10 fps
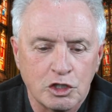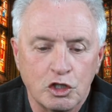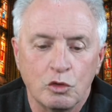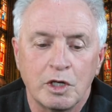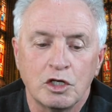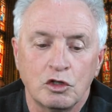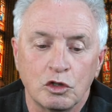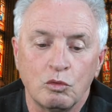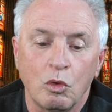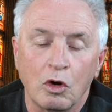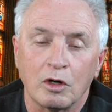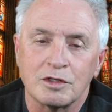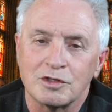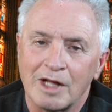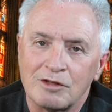Doing good
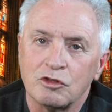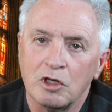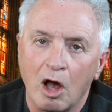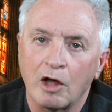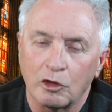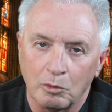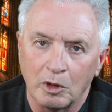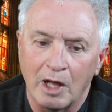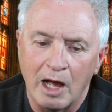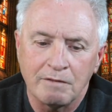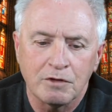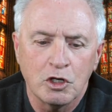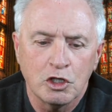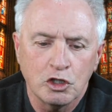works, that's the honorable life.